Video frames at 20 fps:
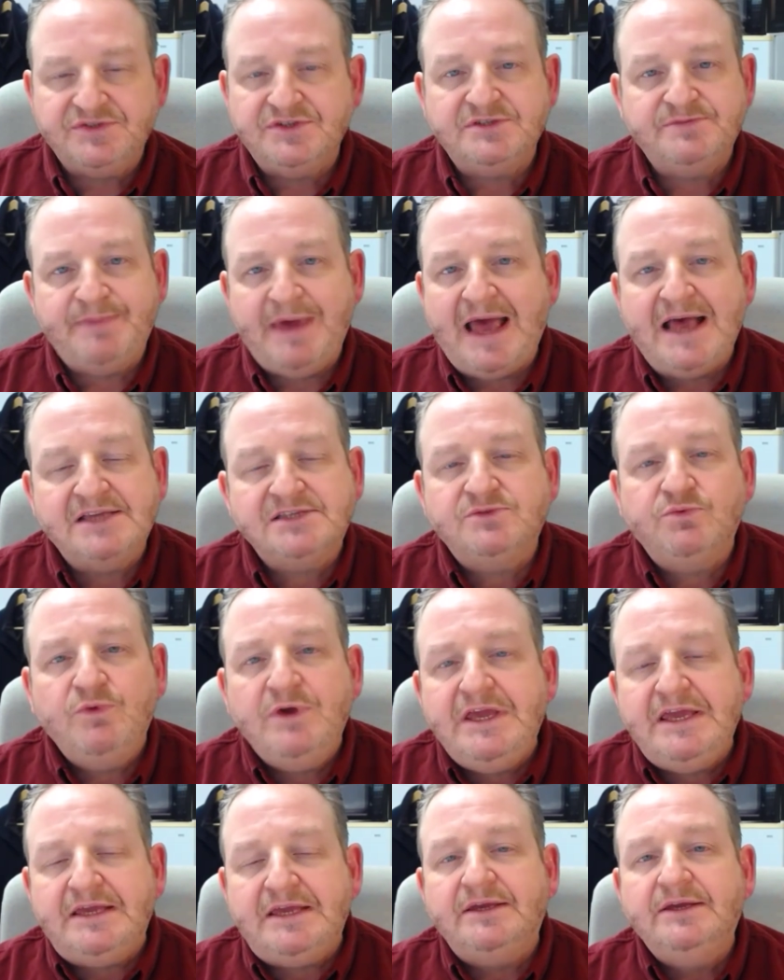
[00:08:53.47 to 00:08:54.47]
this past
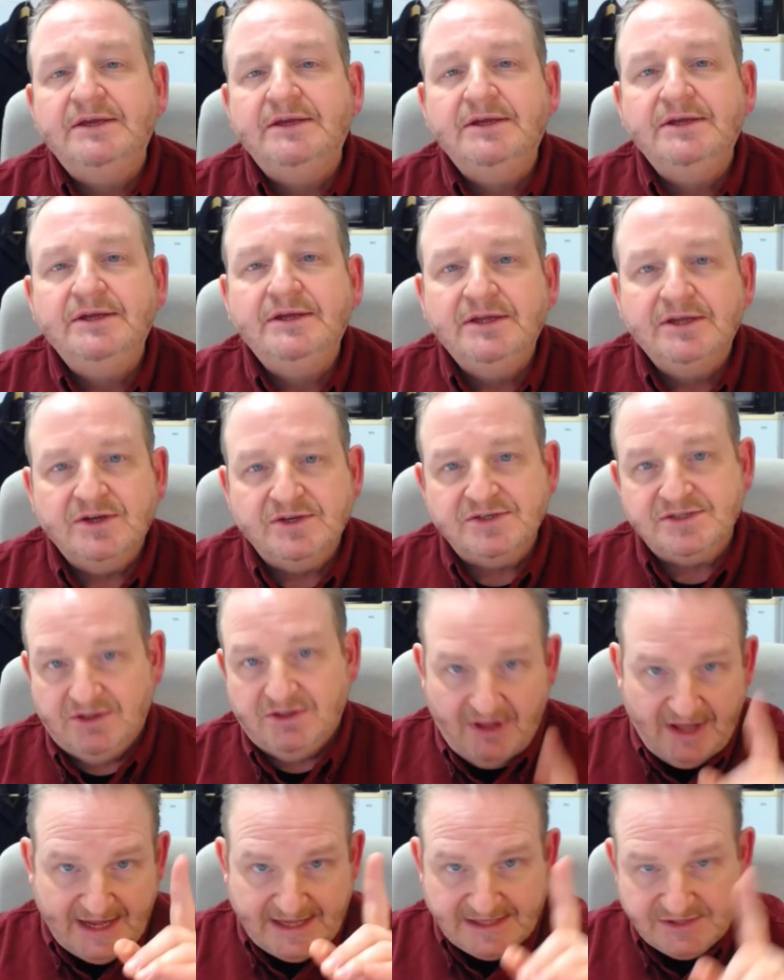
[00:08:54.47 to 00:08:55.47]
week because the
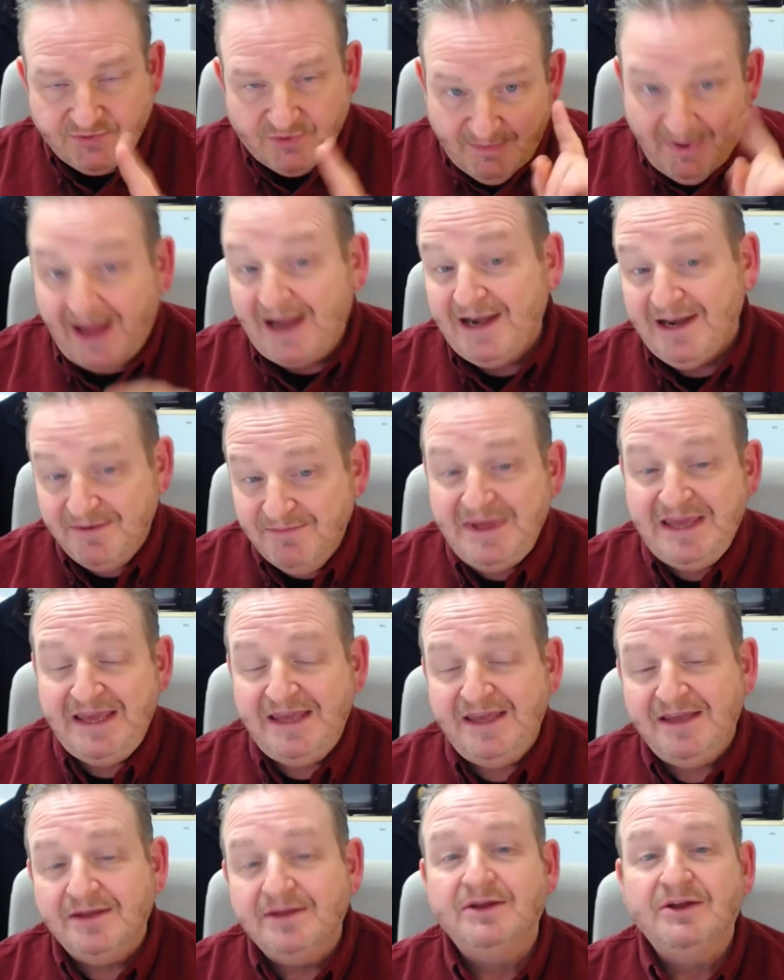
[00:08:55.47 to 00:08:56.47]
clients reminded
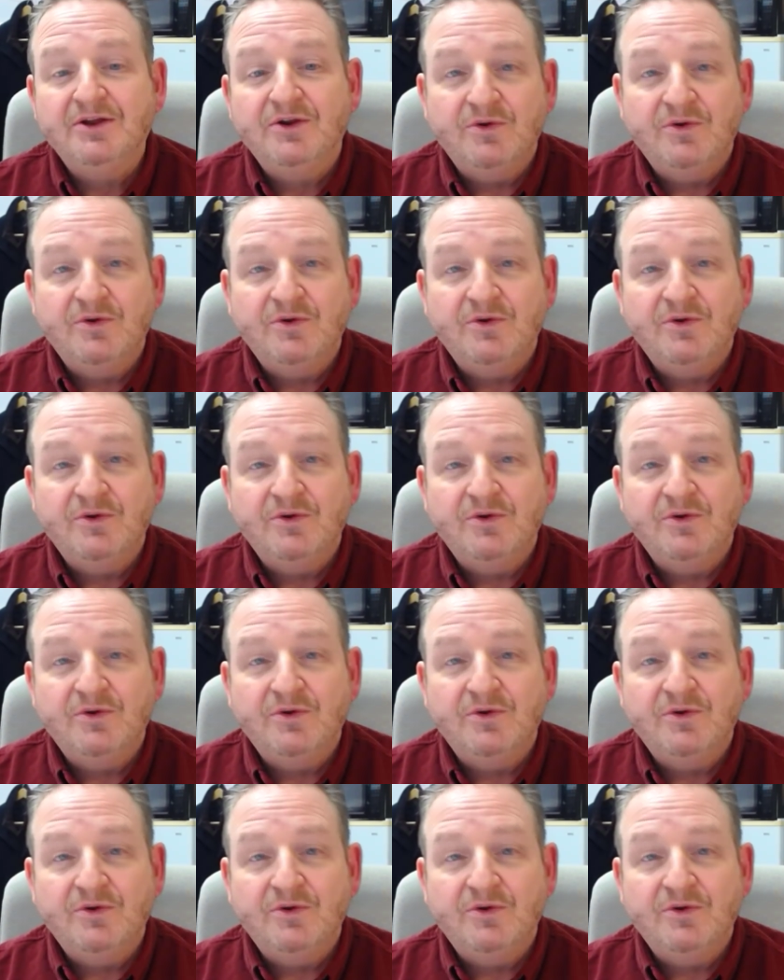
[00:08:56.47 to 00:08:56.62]
me,